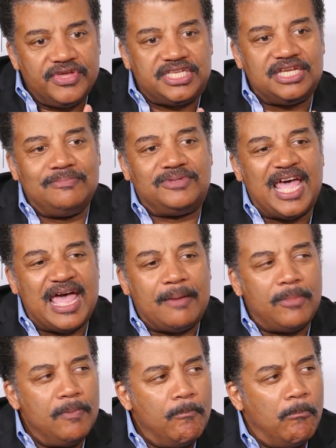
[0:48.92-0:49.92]
the Tim
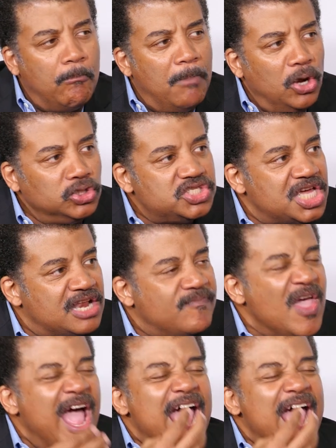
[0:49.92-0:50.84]
Tam molten.